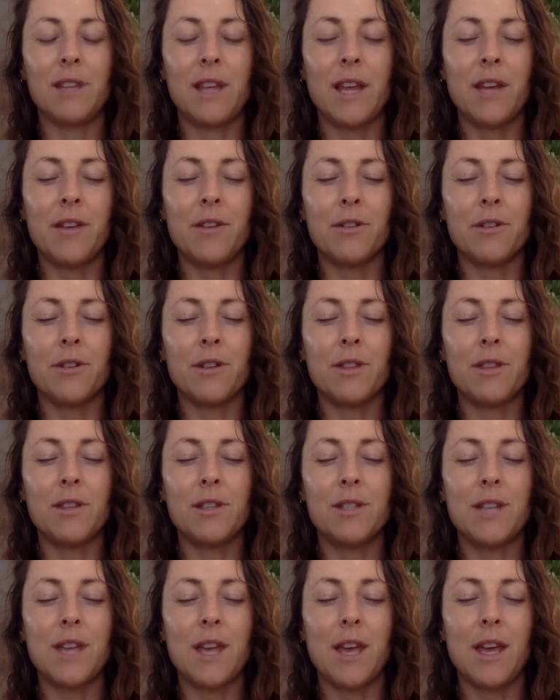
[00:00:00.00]
later in the
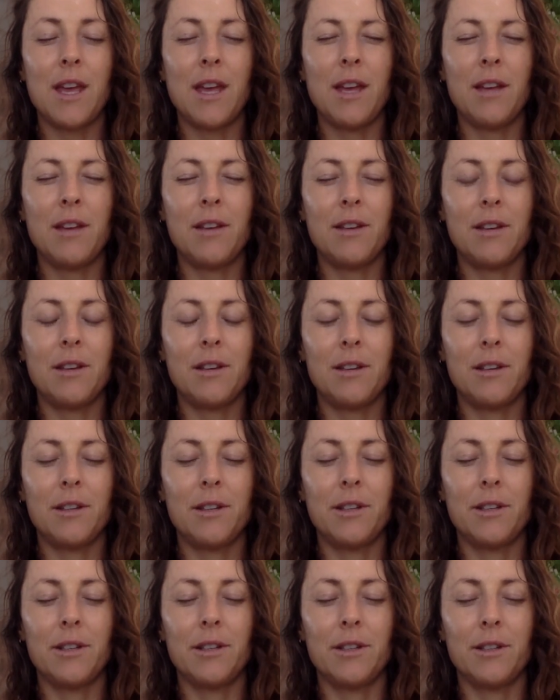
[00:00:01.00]
day,
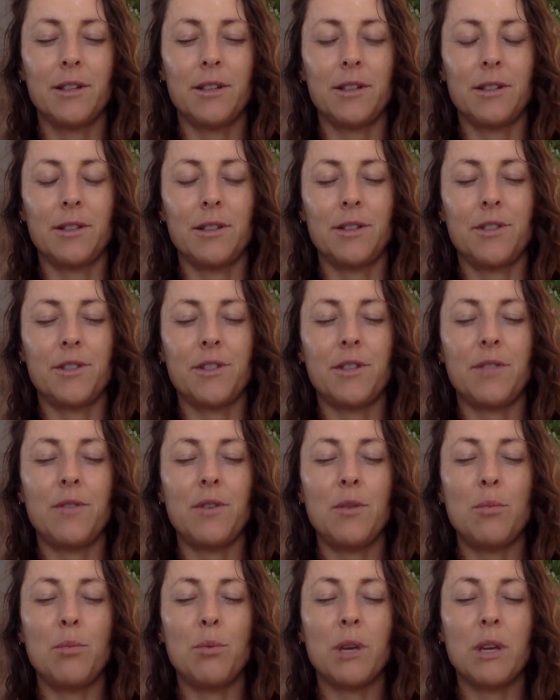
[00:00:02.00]
so if
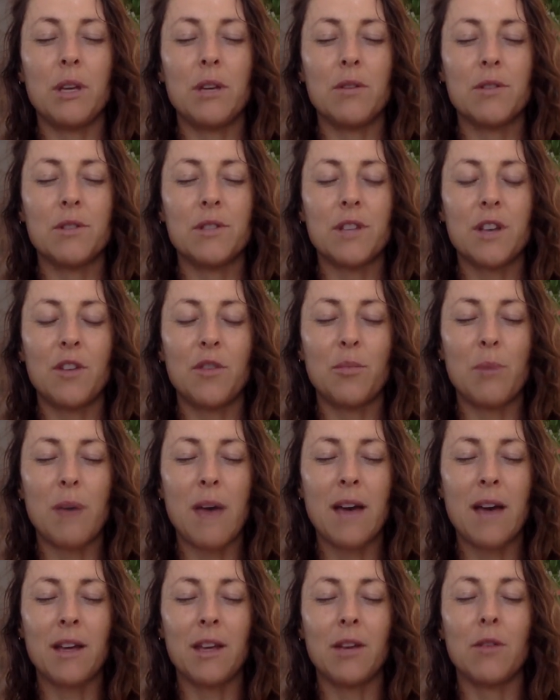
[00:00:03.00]
you bring yourself
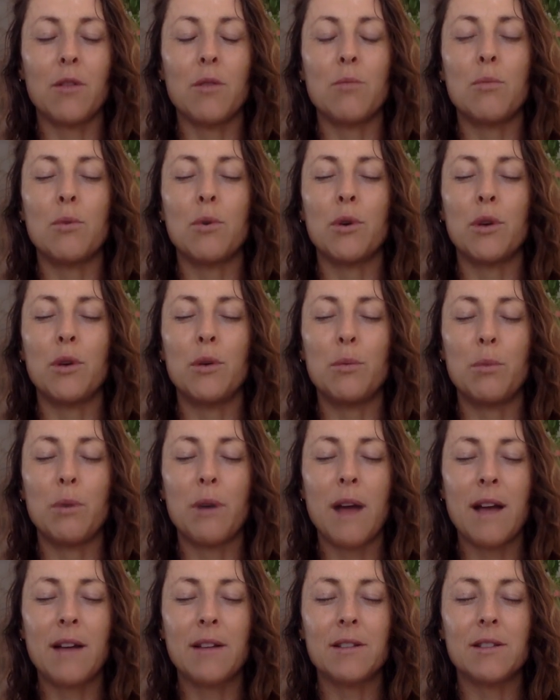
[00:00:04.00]
back here, the more you
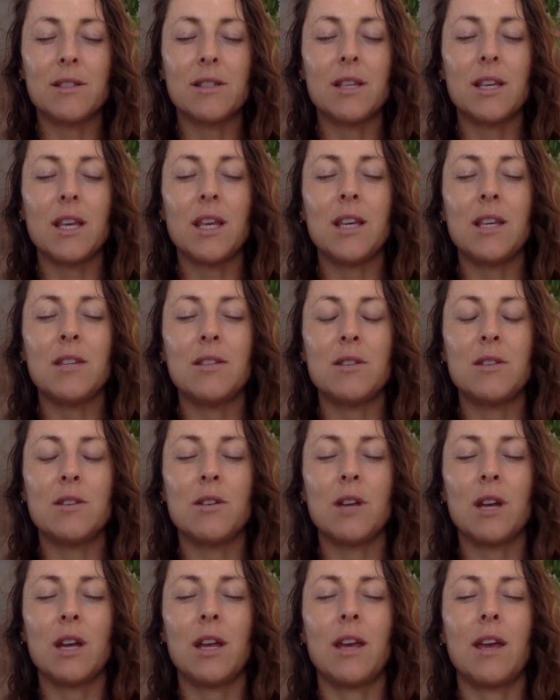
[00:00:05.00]
practice, the
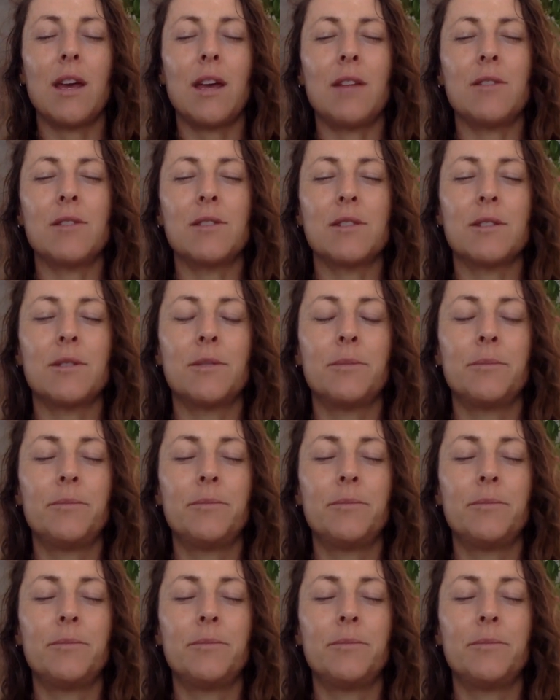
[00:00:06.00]
easier it gets.